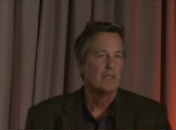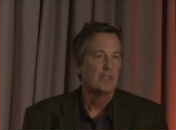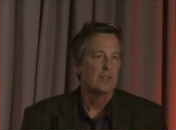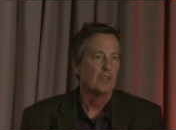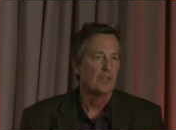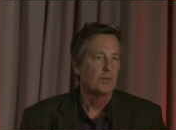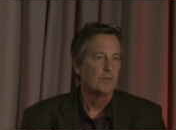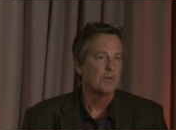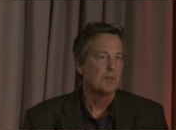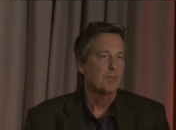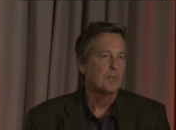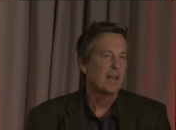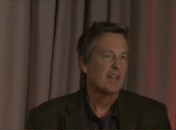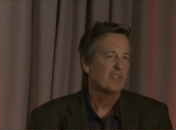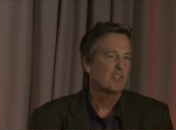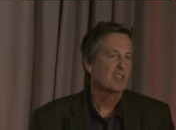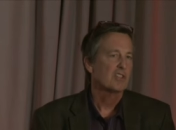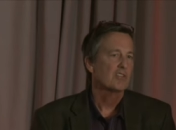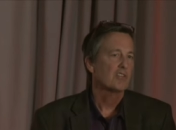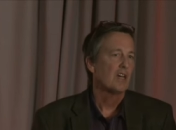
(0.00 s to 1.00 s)
The, the
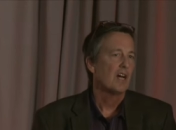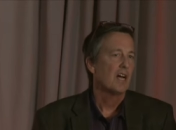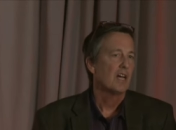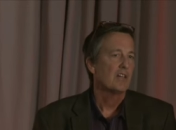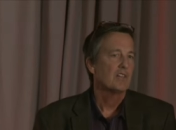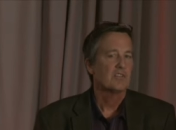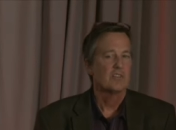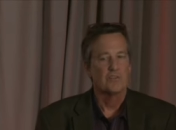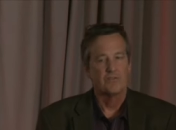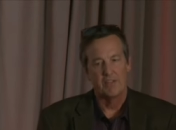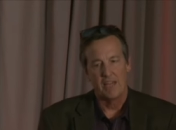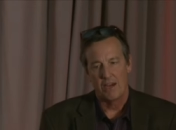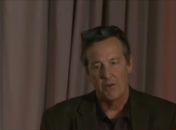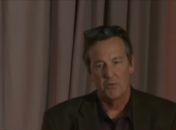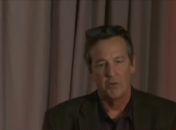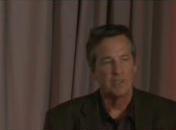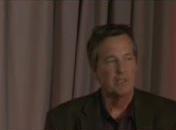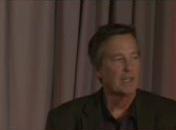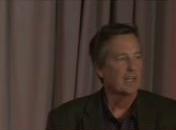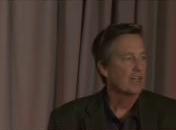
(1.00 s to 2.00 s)
basic size of that
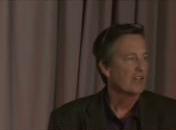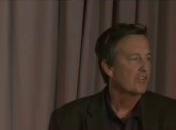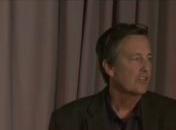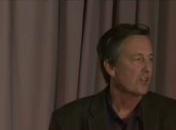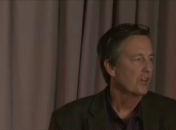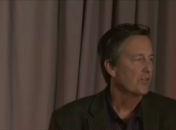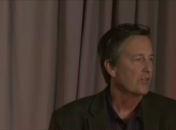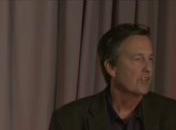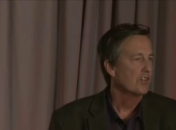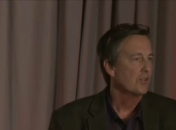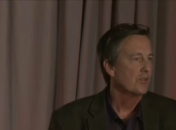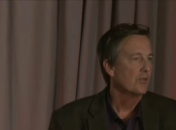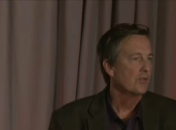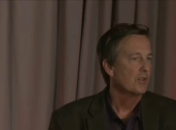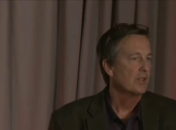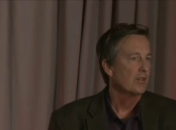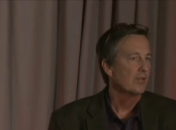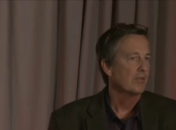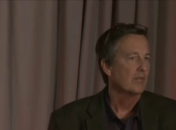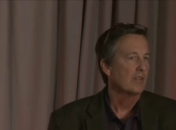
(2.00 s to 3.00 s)
one that I showed you,
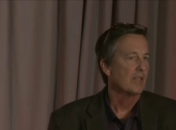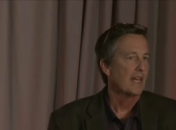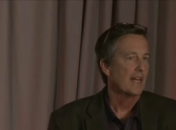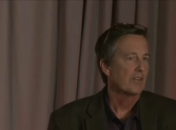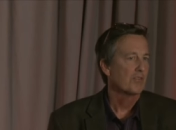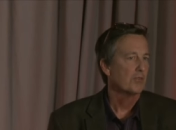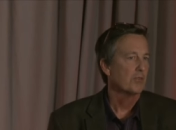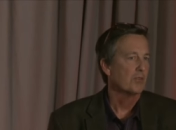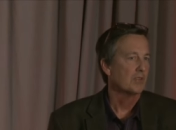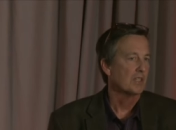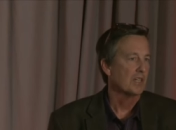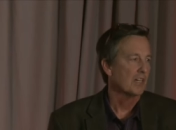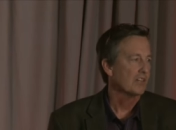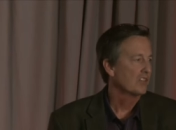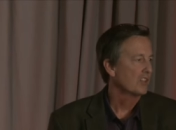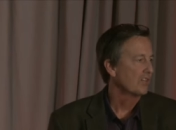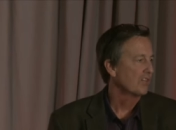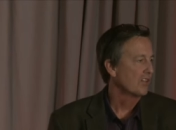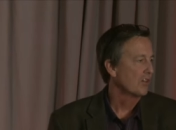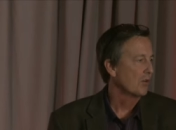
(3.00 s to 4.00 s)
the, the actual
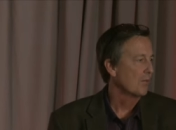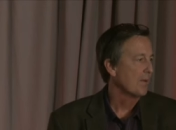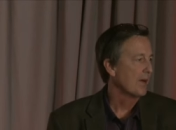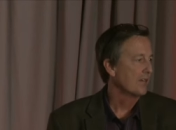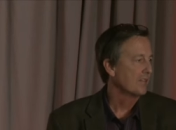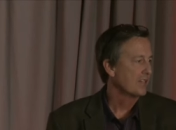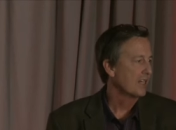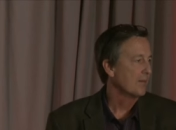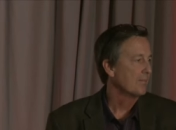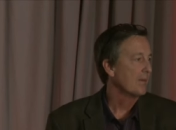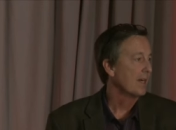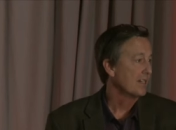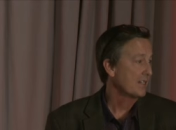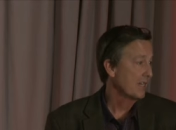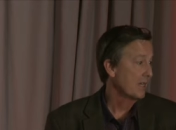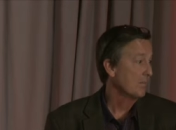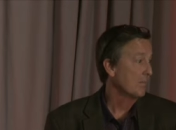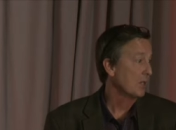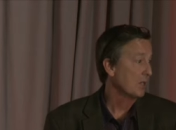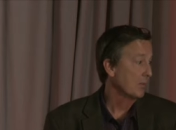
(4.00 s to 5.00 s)
guts of it are about 10 by
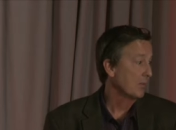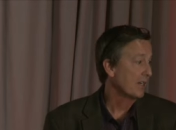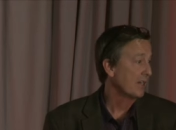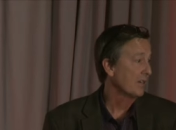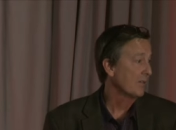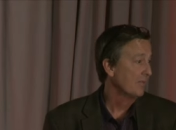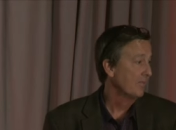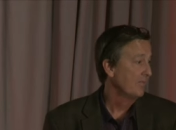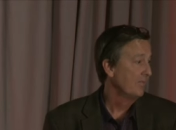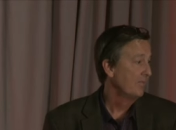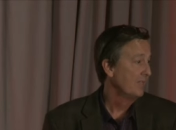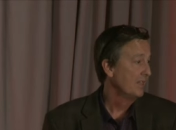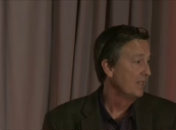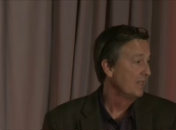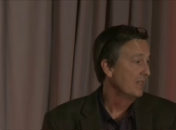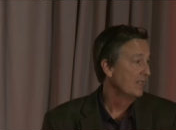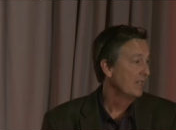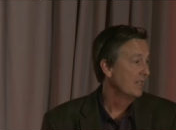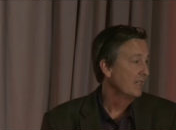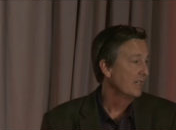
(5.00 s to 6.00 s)
10 millimeter.
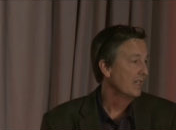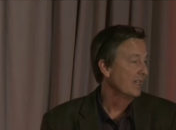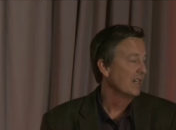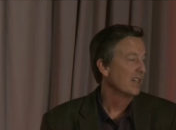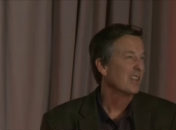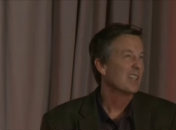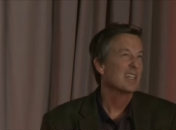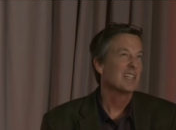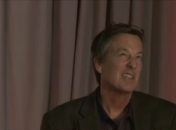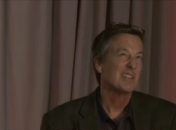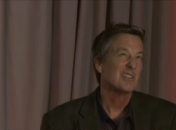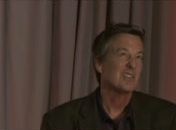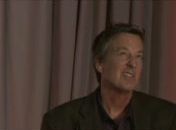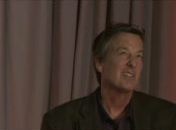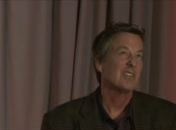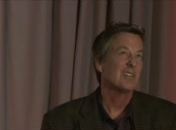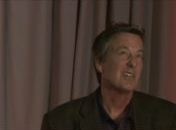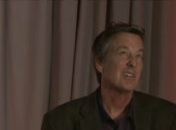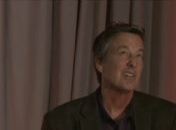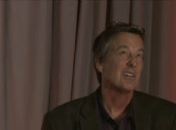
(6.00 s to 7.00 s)
And I think
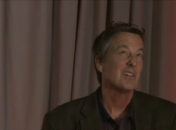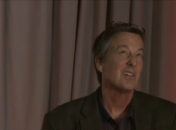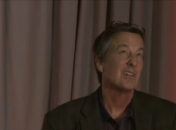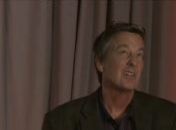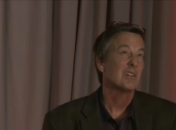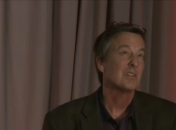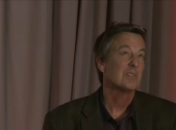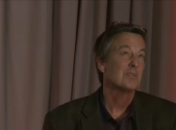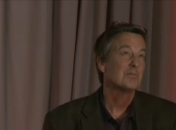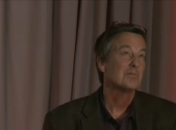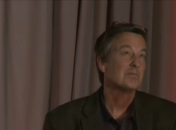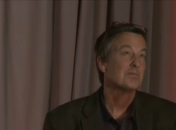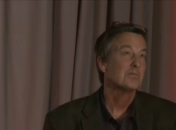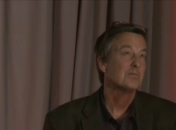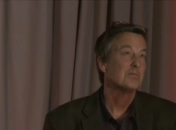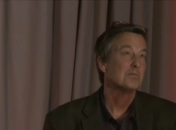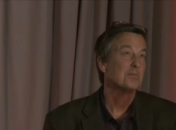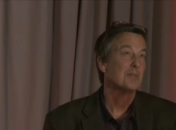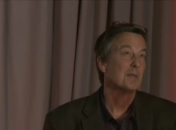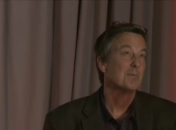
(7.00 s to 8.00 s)
it's uh,
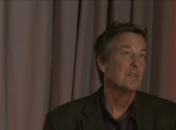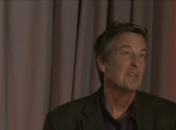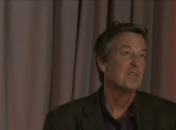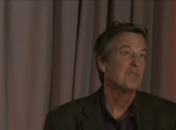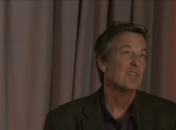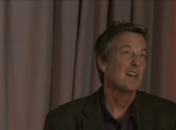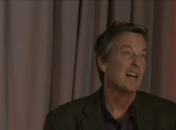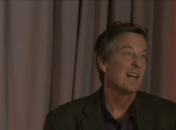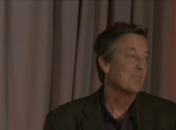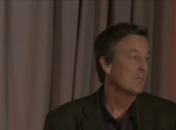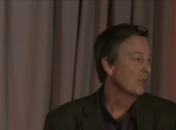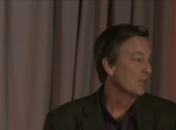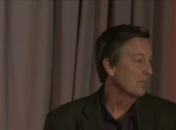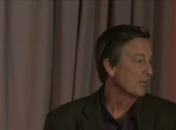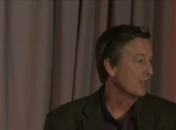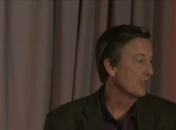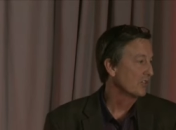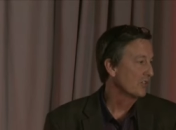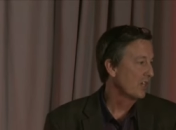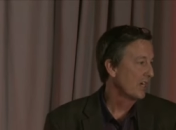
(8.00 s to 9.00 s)
maybe five
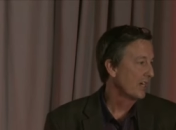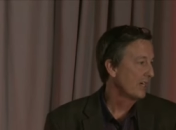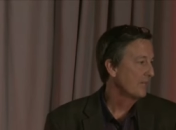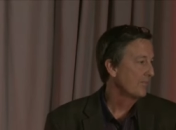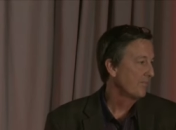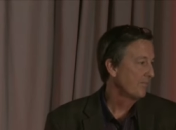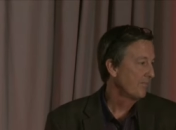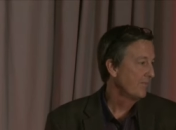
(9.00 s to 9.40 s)
millimeters high.